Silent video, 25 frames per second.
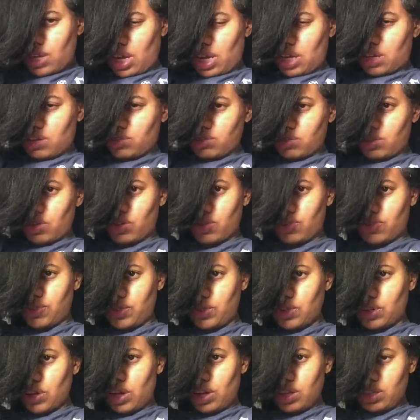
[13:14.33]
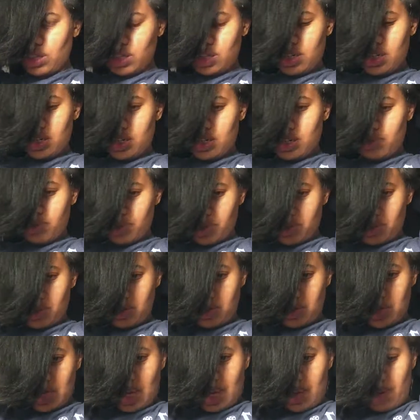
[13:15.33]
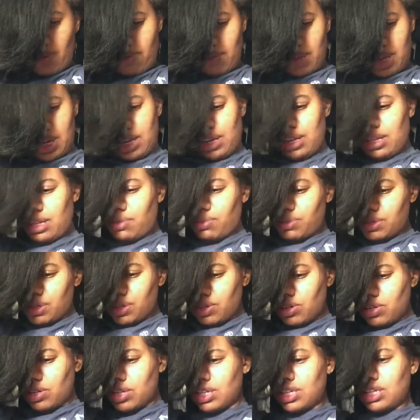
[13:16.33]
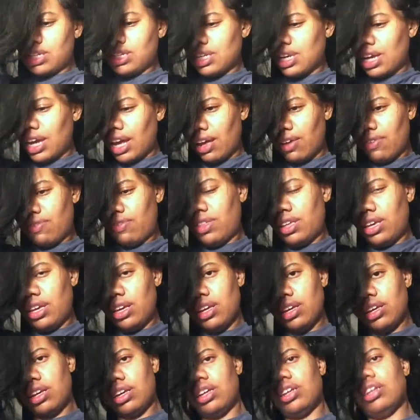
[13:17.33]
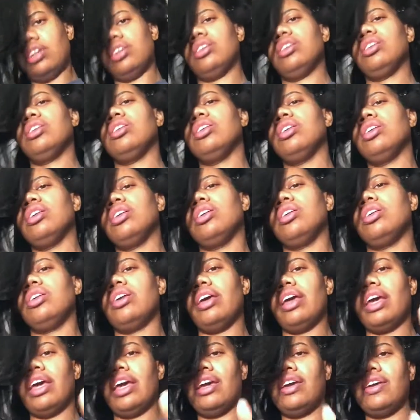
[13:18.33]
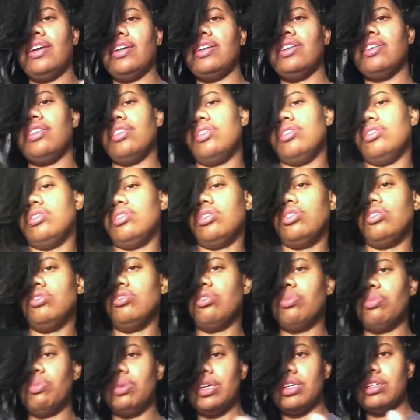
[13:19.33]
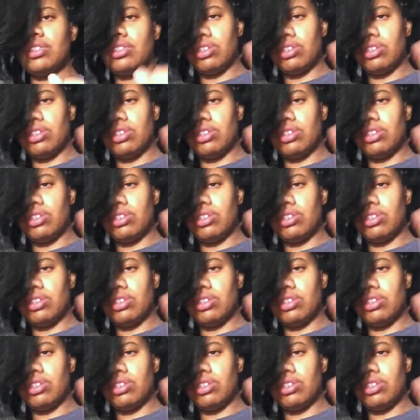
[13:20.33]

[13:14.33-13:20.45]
I don't know if you'd call it an elliptical. It's like a mini elliptical. It doesn't have the hand grippy